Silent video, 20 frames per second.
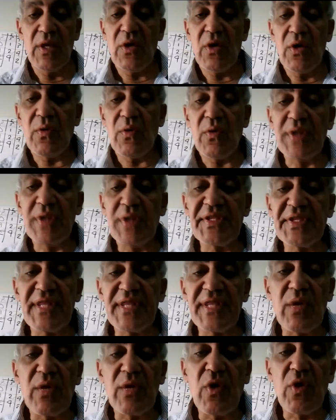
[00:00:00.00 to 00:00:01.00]
What is the
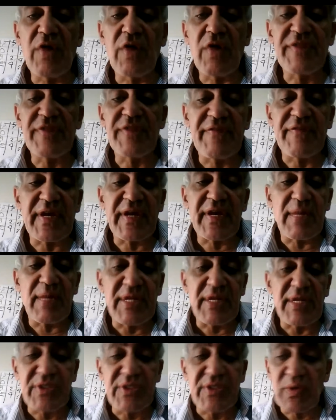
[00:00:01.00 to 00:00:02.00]
law of the
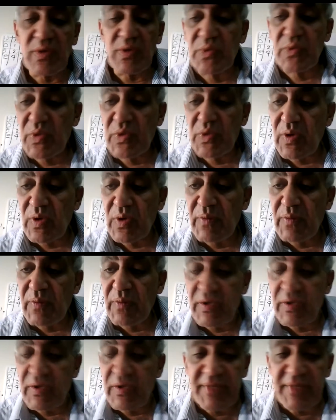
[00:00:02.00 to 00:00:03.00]
variability? What we call, what's the
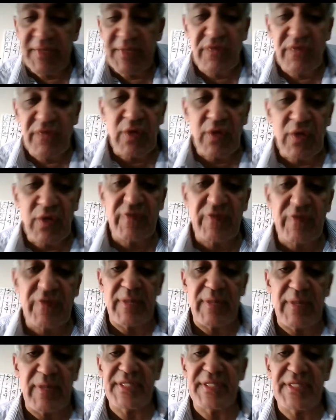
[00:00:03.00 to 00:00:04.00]
meaning of the law of
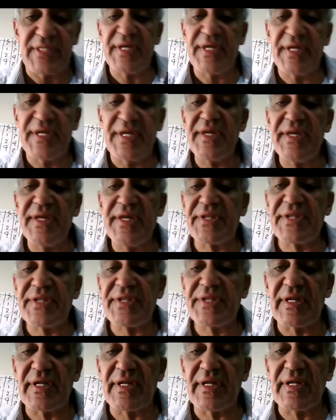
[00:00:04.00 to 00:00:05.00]
variability? The greater the
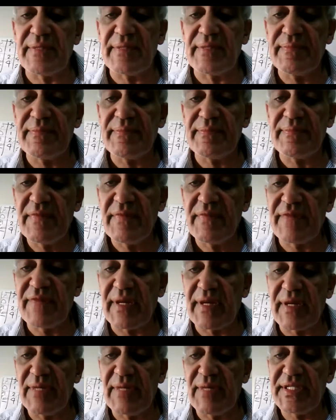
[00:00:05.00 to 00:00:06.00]
random
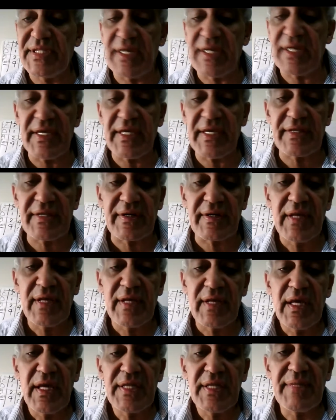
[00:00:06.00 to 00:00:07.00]
variability, either
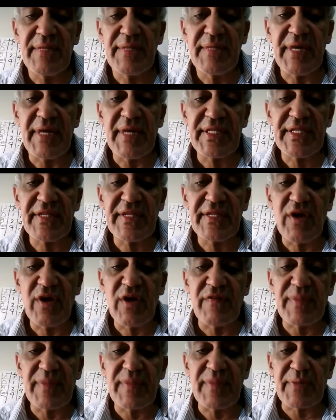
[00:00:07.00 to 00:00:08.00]
demanded of
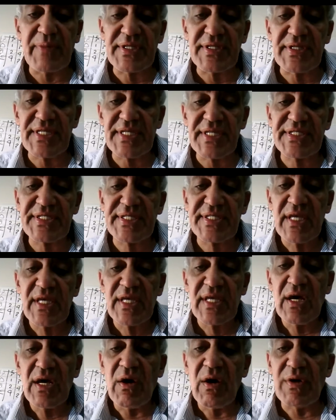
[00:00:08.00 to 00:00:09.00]
the process
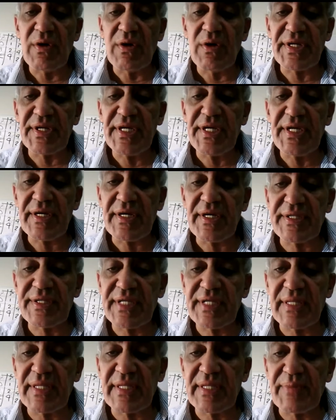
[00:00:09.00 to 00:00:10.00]
or inherent in
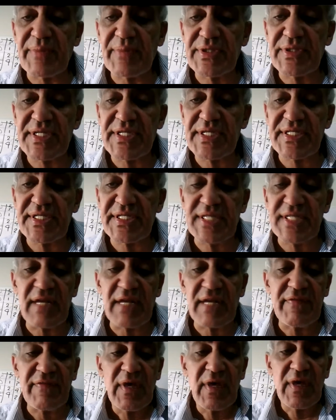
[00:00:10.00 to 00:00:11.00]
the process itself
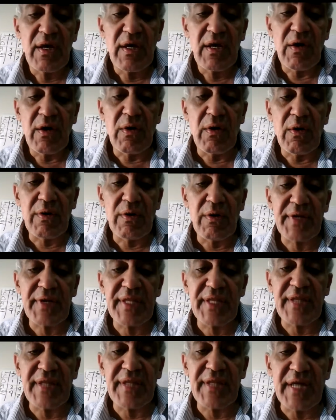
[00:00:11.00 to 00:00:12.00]
or in
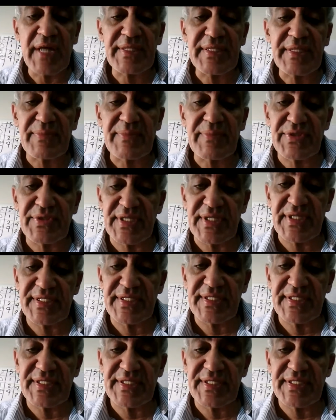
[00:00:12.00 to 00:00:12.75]
the item processed.